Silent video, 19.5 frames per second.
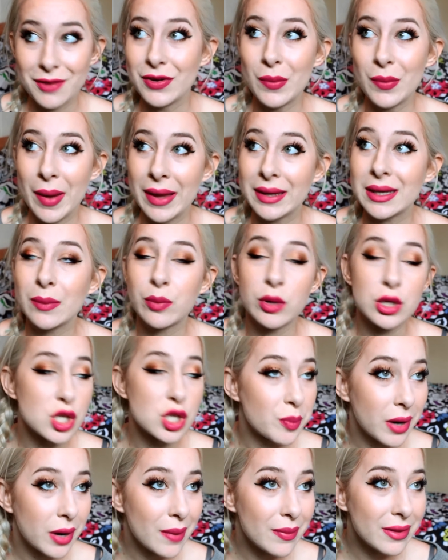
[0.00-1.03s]
of your makeup, which
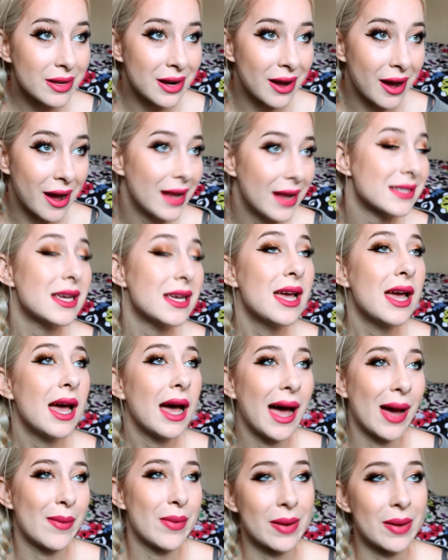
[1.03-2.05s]
you're probably not,
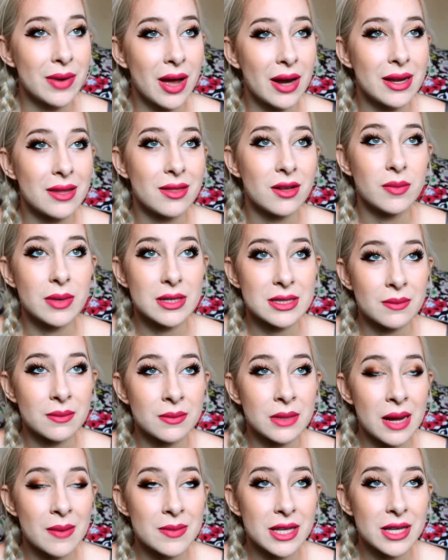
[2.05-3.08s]
I'm not either, but
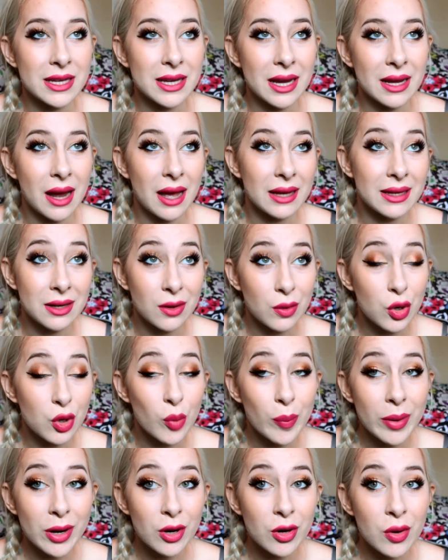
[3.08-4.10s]
sometimes I get a
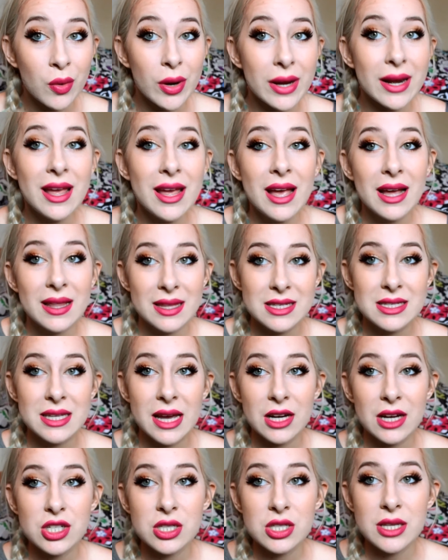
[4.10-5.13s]
little paranoid. This is
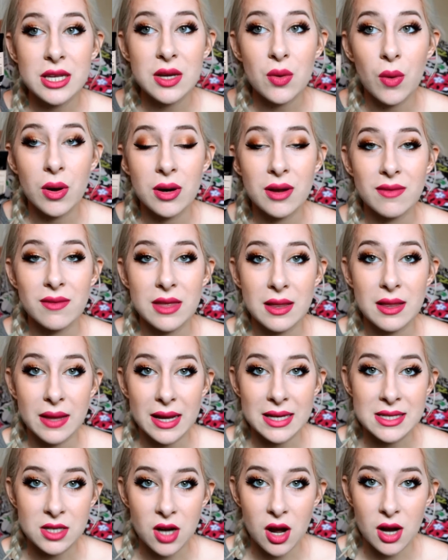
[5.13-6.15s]
actually one of the
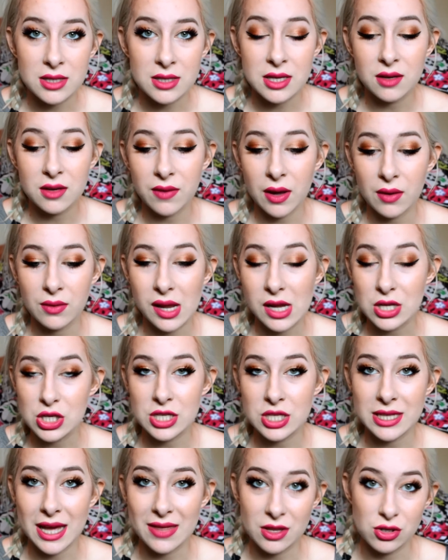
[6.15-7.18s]
less toxic
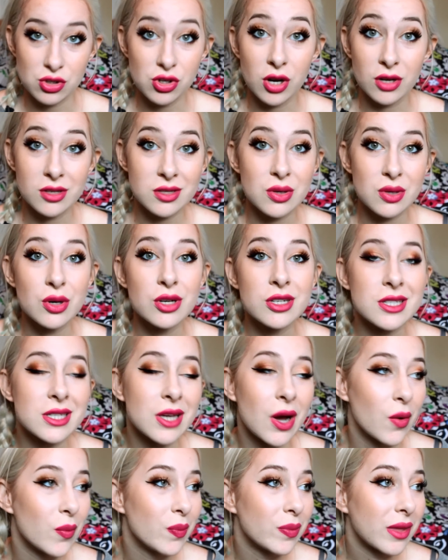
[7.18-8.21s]
foundations at the drugstore,
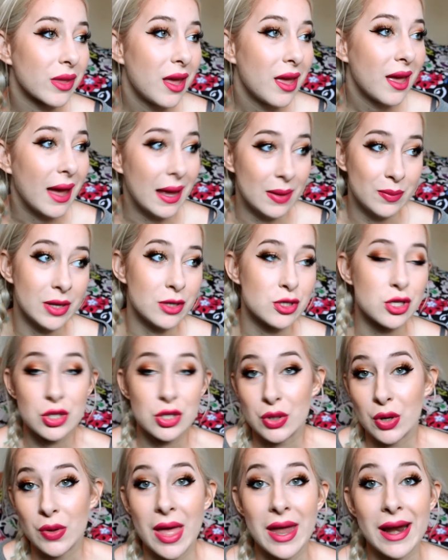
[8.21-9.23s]
so I mean, just
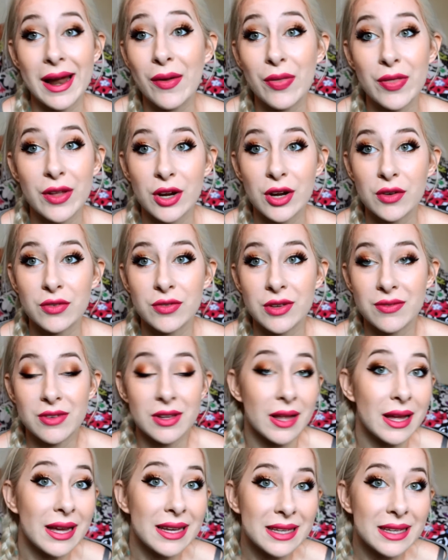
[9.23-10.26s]
throwing that out there if
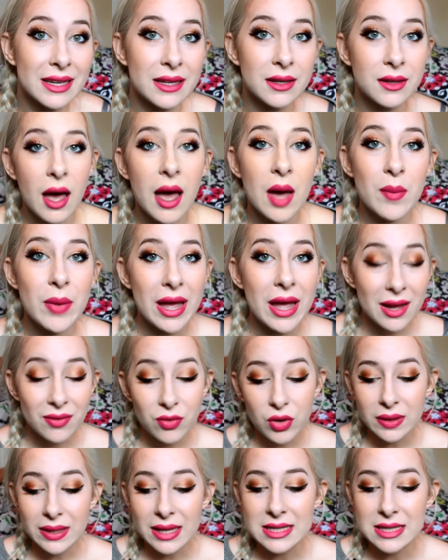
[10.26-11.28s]
you like it. I have
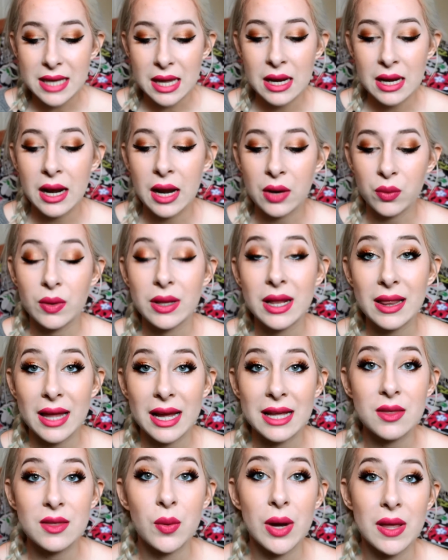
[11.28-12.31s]
oily skin and I really
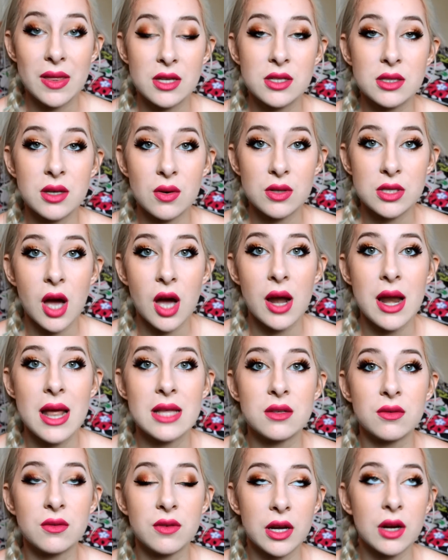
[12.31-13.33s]
like the way this goes on.
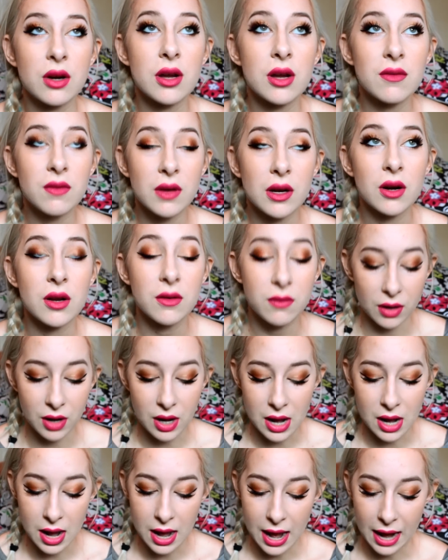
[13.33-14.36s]
It's very, very,
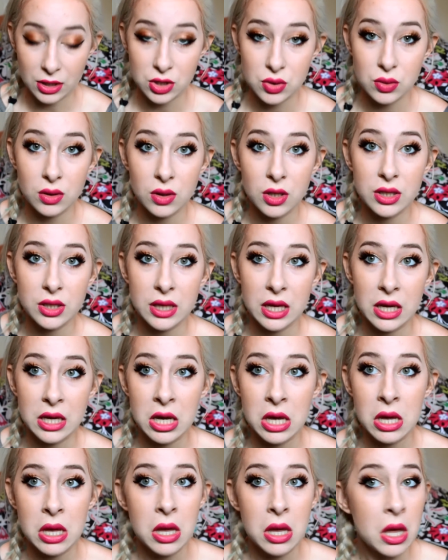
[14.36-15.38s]
very natural looking.